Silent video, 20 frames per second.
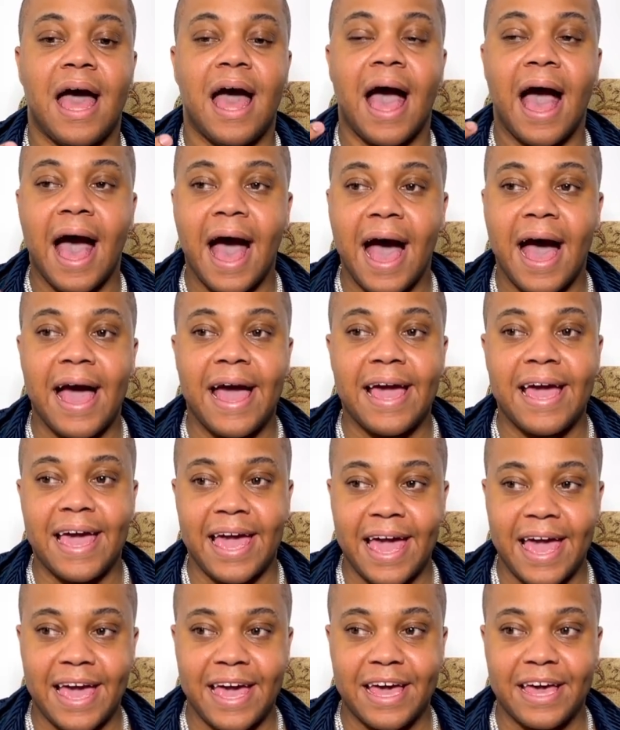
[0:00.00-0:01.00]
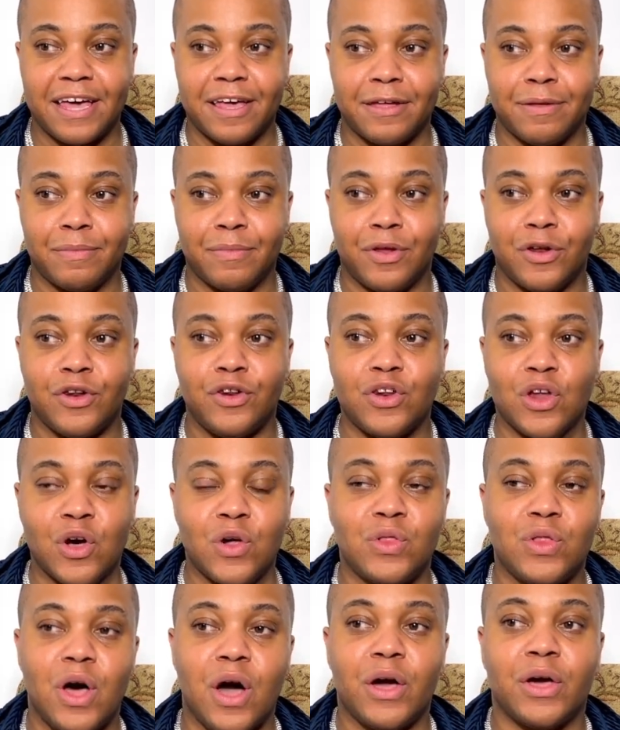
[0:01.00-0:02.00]
I am
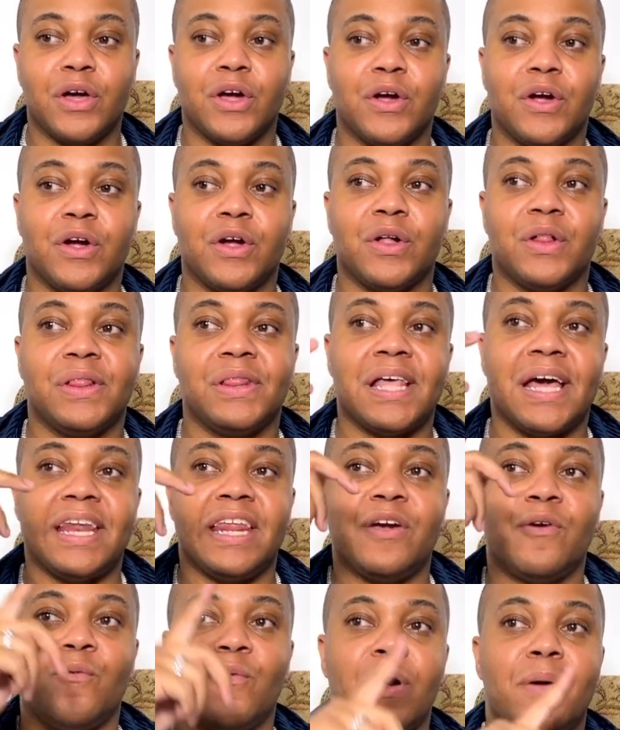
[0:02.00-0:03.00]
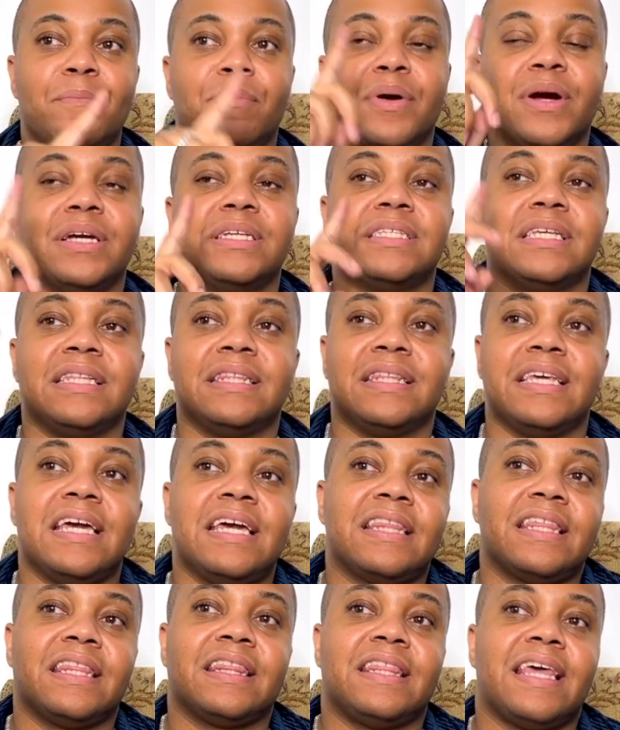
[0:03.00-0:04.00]
no longer letting one person
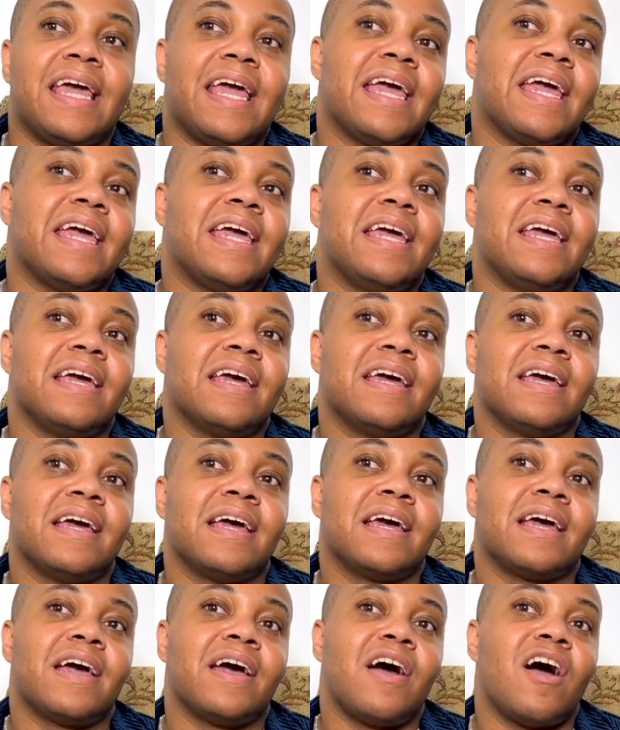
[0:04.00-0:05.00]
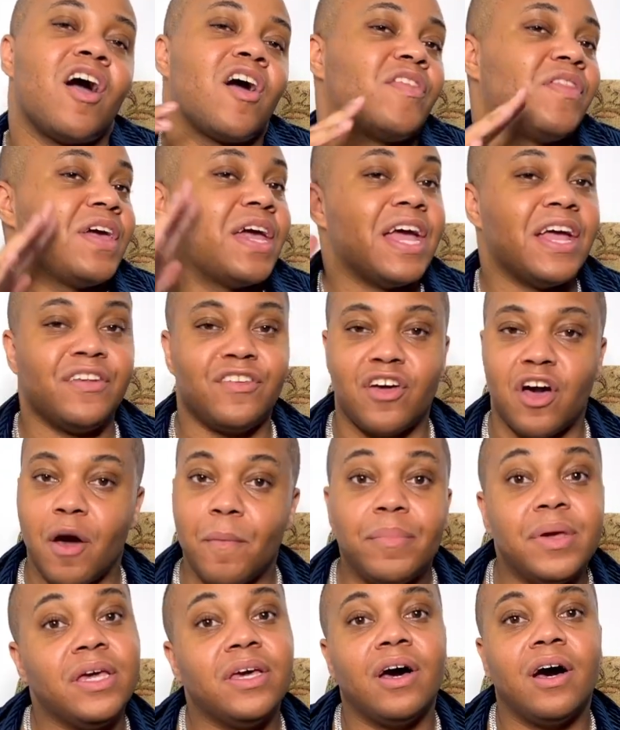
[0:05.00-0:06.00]
think that they are the end all
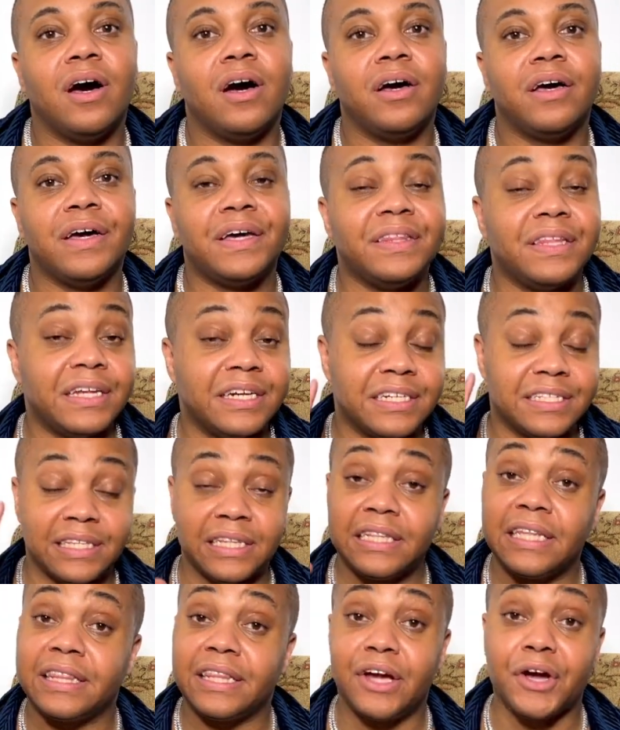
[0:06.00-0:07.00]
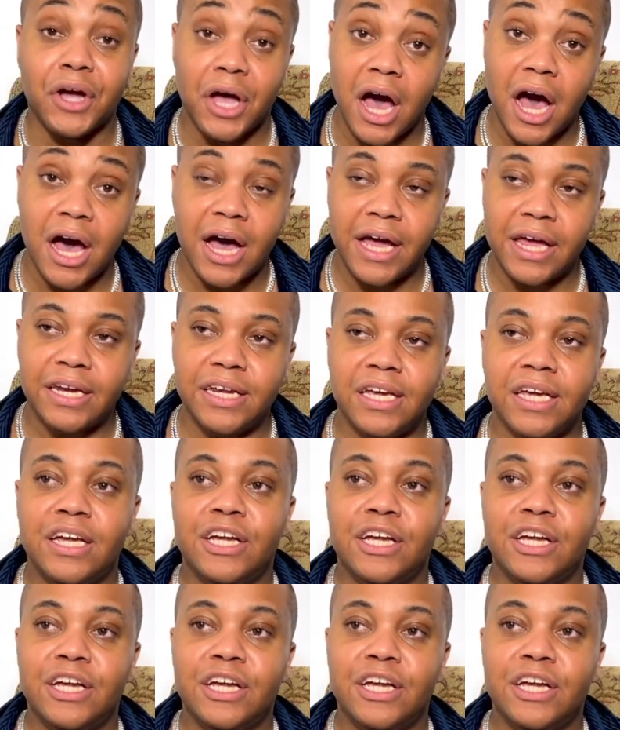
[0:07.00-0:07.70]
be all. And they just think that they're God.